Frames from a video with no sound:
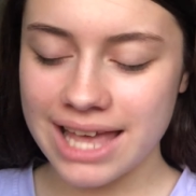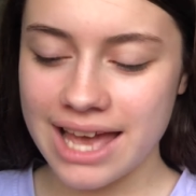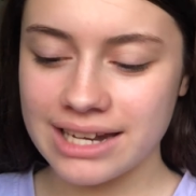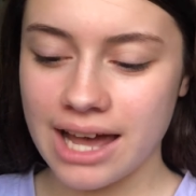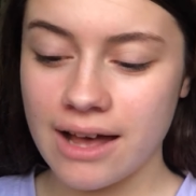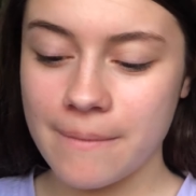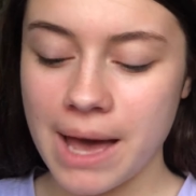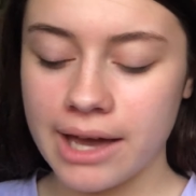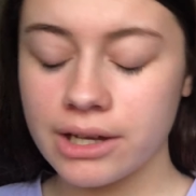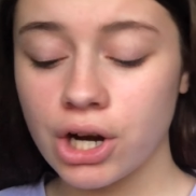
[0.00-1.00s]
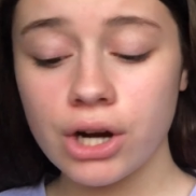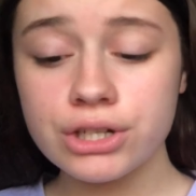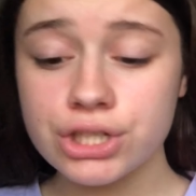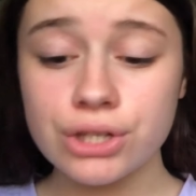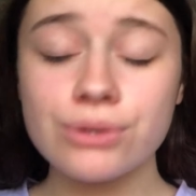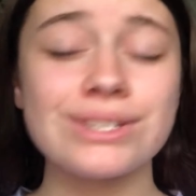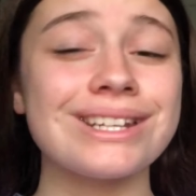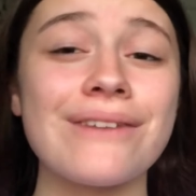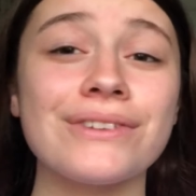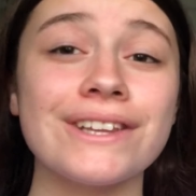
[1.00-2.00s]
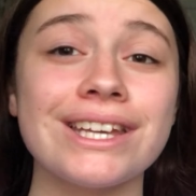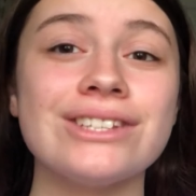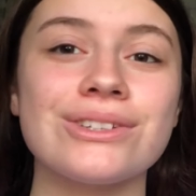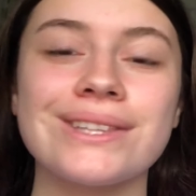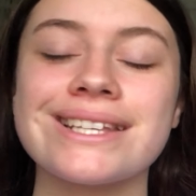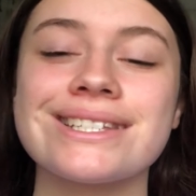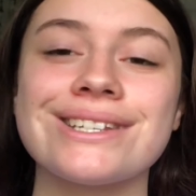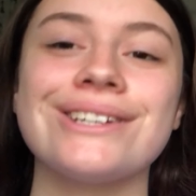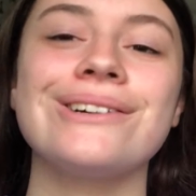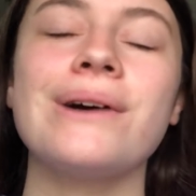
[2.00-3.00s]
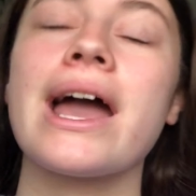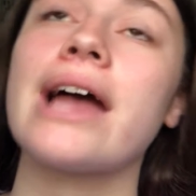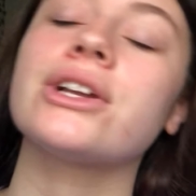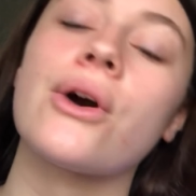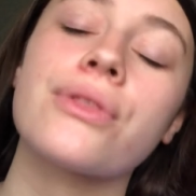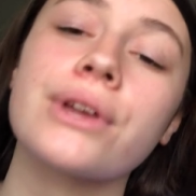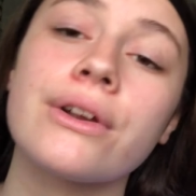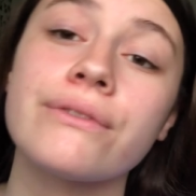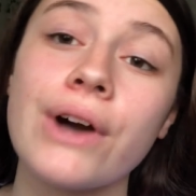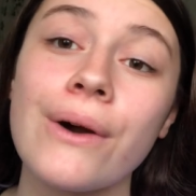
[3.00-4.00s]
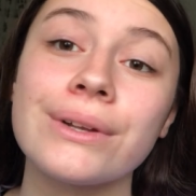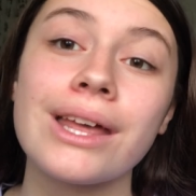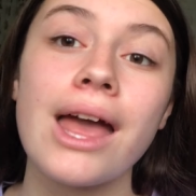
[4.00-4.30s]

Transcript: and I encourage you to definitely do this too and go through your phone